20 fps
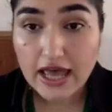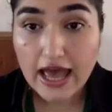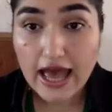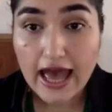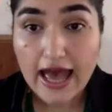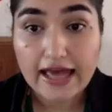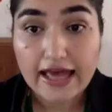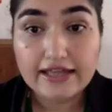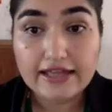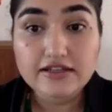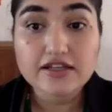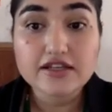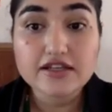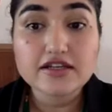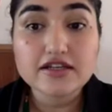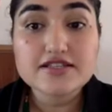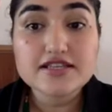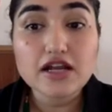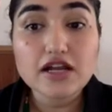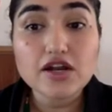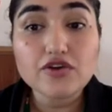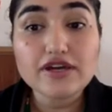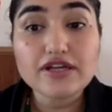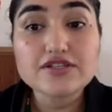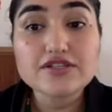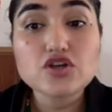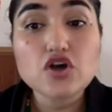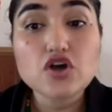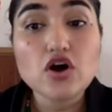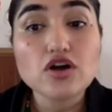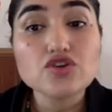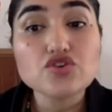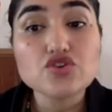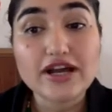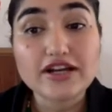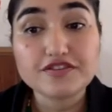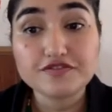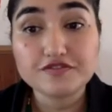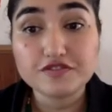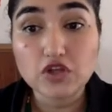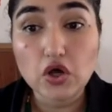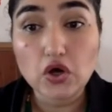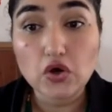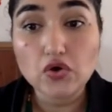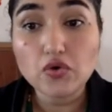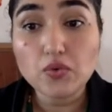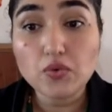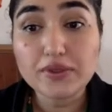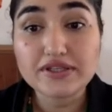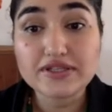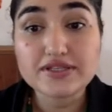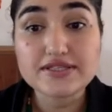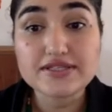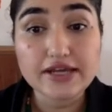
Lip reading: and it accelerates contract flow with this